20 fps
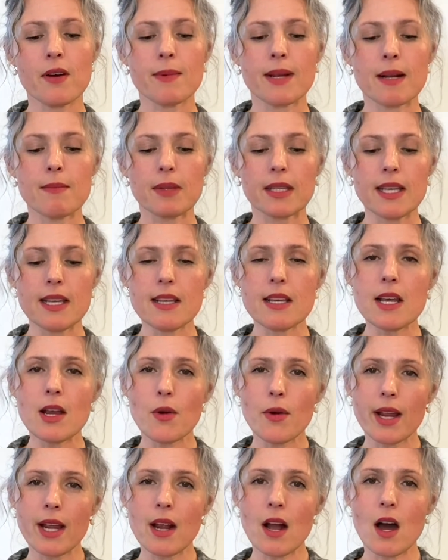but I'm
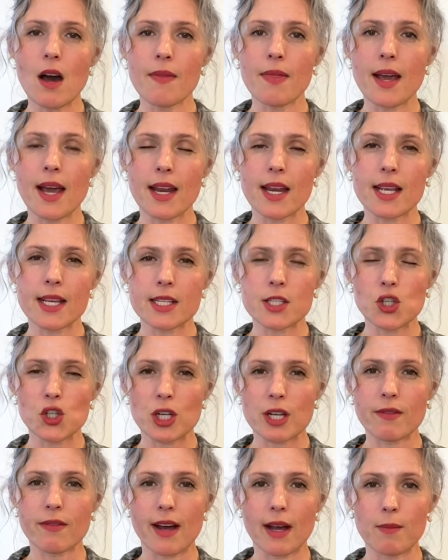lingering on that
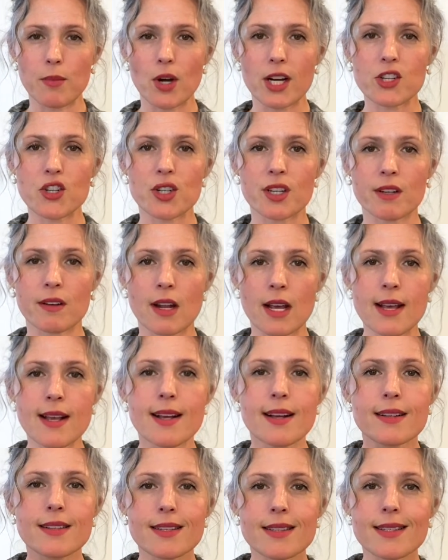NG vibration.
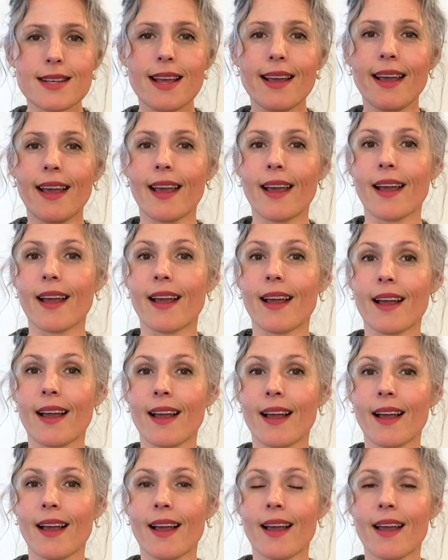Sing.